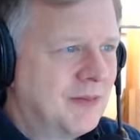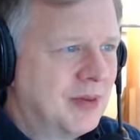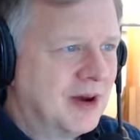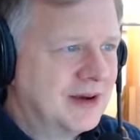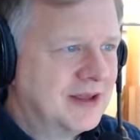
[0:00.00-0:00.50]

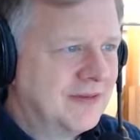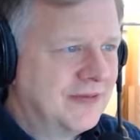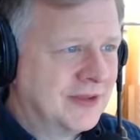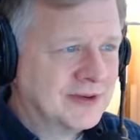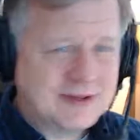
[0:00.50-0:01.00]
But if
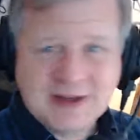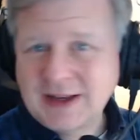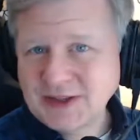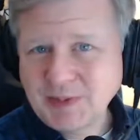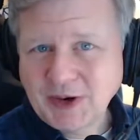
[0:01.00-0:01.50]
there's
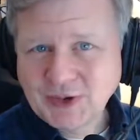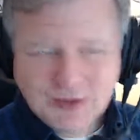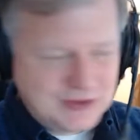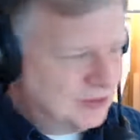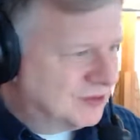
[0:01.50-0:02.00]
any
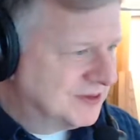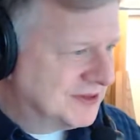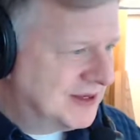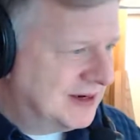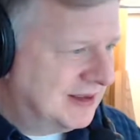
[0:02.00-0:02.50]
special
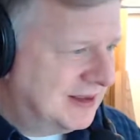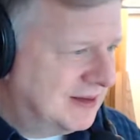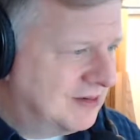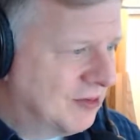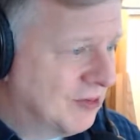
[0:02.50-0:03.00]
tools
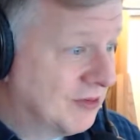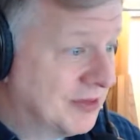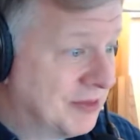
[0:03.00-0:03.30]
needed or the